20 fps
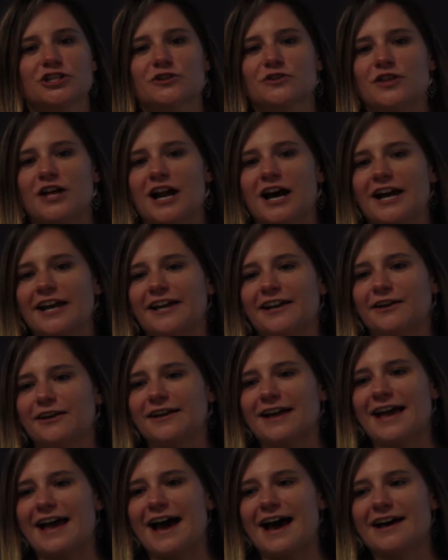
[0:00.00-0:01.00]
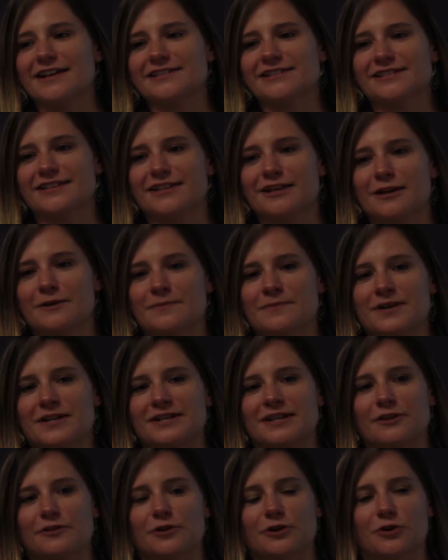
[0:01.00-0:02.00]
too, that I asked them
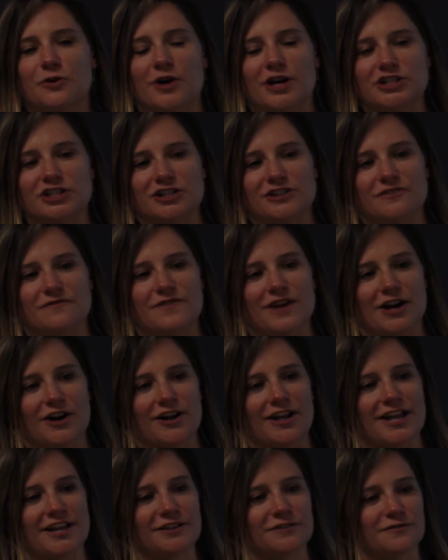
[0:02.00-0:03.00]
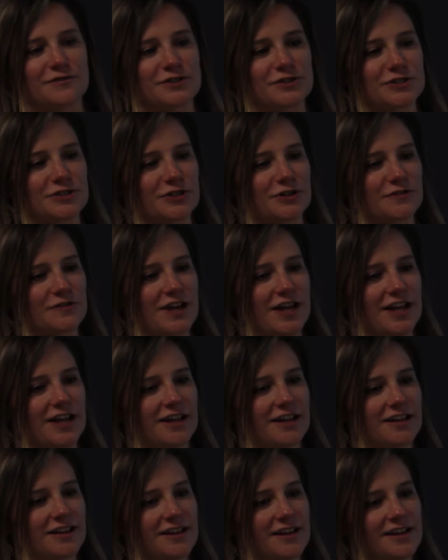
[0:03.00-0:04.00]
another question at the very end of the
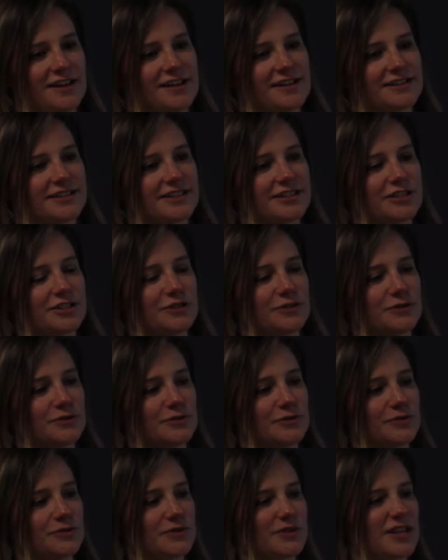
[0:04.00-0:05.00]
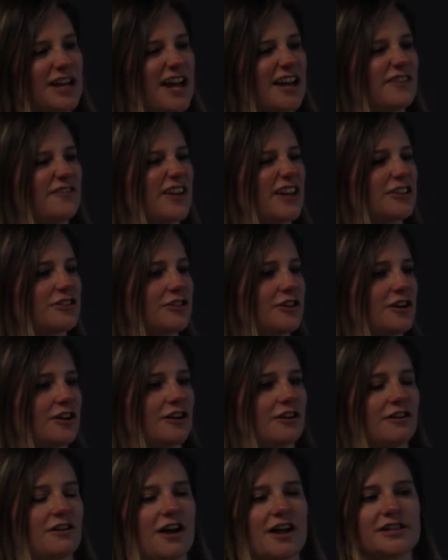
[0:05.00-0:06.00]
survey to kind of get
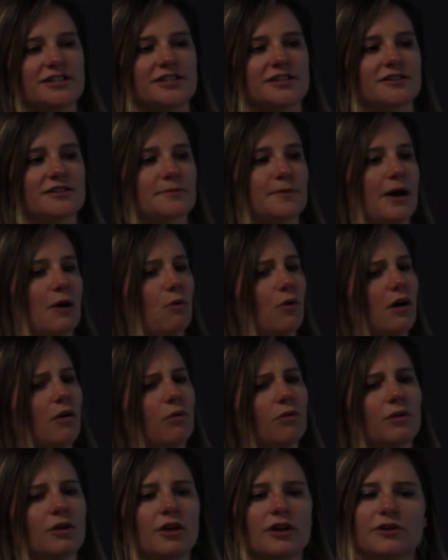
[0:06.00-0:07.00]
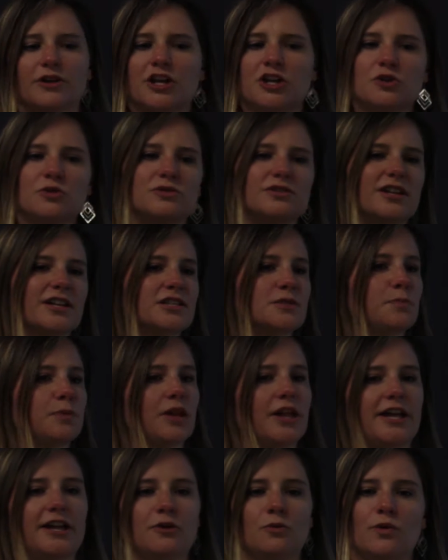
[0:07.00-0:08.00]
their ideas about, well, can you
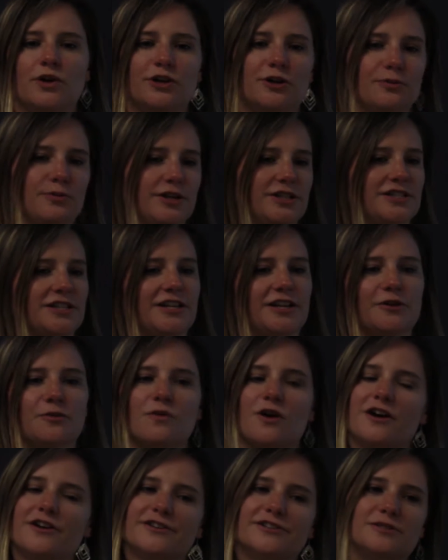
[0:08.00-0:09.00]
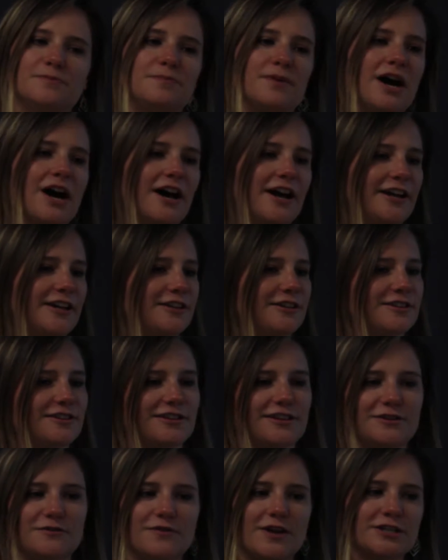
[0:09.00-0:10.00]
explain what your reasoning was behind
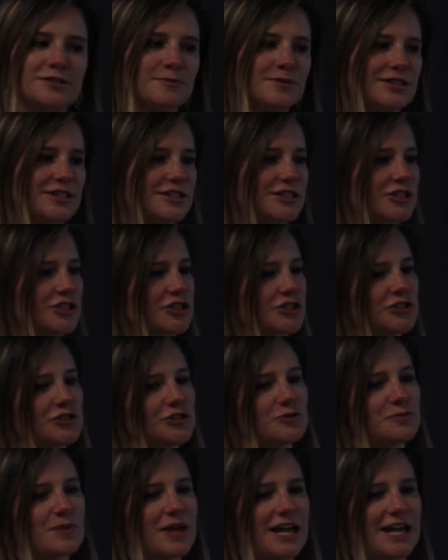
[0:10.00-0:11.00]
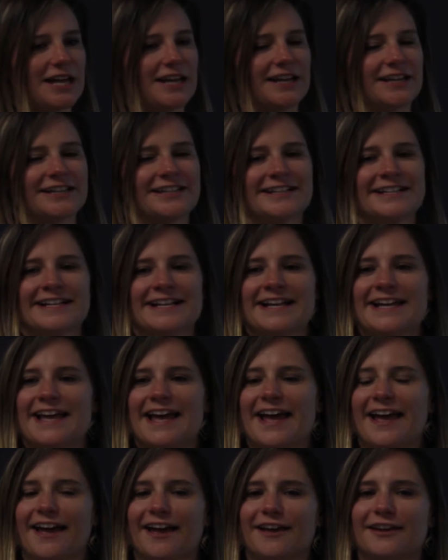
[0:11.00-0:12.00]
the investment decisions you made?
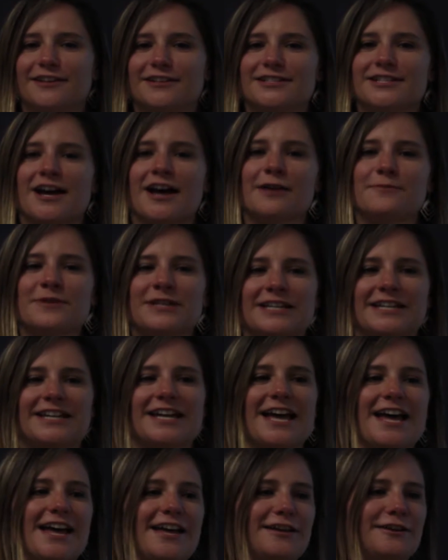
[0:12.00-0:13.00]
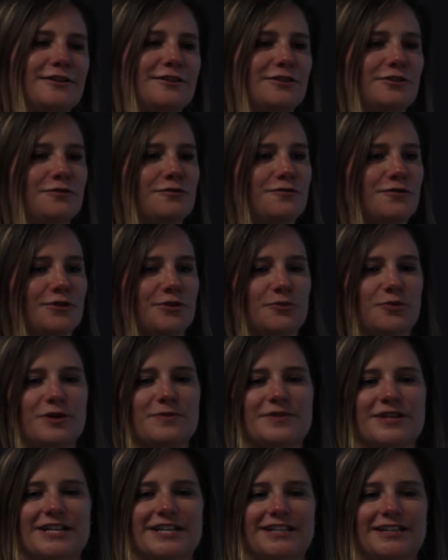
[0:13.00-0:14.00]
And time and again, for the
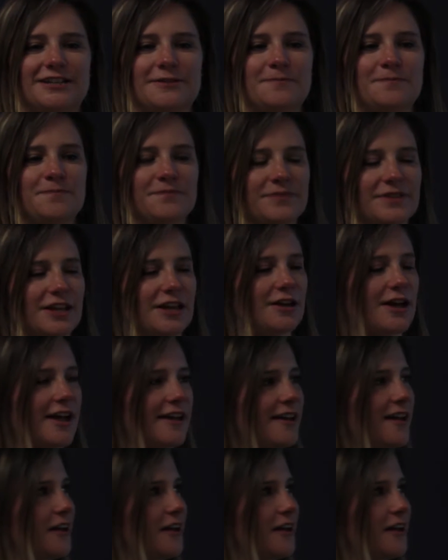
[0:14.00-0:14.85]
women, I